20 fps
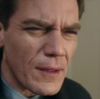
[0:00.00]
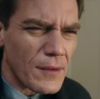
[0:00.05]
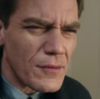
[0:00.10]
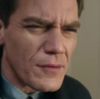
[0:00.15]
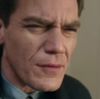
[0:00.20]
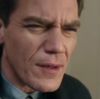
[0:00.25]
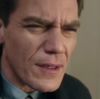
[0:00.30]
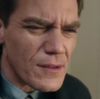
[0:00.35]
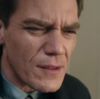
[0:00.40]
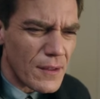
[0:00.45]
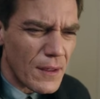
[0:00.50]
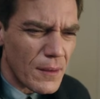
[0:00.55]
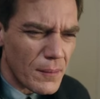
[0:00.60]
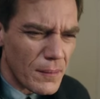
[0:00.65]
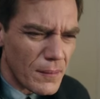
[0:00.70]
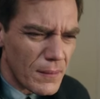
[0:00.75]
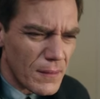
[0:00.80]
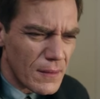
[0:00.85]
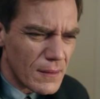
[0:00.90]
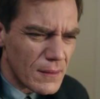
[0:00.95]
you're dressed up
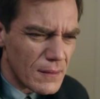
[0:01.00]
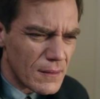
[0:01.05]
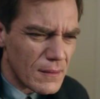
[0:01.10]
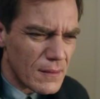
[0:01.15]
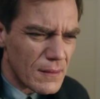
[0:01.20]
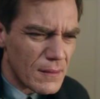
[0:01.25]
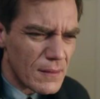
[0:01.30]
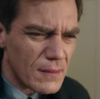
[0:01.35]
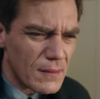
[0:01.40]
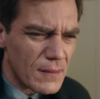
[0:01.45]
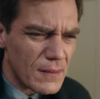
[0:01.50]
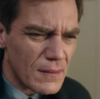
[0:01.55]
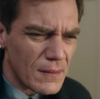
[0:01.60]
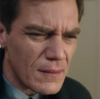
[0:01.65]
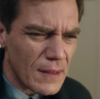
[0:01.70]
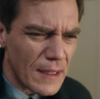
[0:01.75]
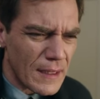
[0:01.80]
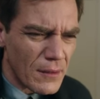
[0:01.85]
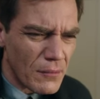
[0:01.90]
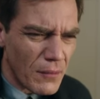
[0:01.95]

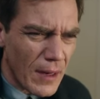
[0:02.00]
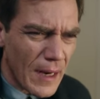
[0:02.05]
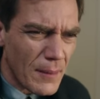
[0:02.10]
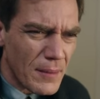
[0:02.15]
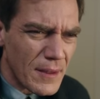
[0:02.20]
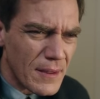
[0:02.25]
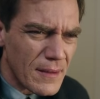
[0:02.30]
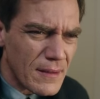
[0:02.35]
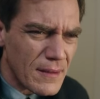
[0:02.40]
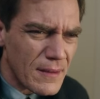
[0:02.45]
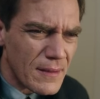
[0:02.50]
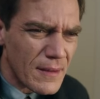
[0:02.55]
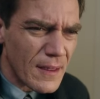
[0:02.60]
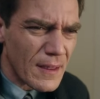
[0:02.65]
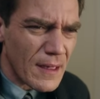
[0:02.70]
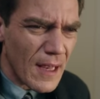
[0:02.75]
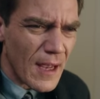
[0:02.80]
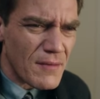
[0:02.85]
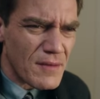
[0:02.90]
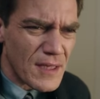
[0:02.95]
like a rabbit
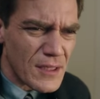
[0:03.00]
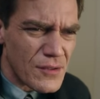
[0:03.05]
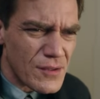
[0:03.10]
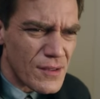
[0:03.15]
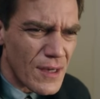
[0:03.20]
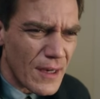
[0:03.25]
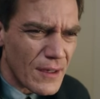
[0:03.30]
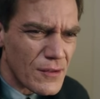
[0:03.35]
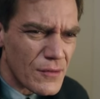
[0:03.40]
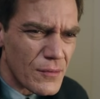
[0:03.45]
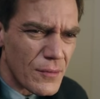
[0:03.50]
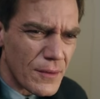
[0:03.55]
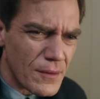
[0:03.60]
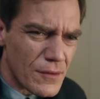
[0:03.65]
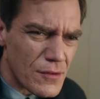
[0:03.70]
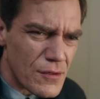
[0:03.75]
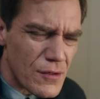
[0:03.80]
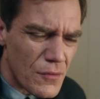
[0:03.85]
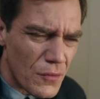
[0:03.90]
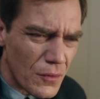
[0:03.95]
and having sex with
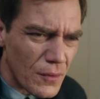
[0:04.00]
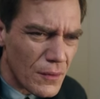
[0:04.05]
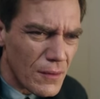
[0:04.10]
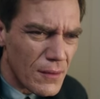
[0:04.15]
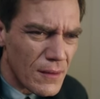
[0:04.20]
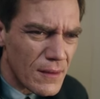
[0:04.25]
a squirrel?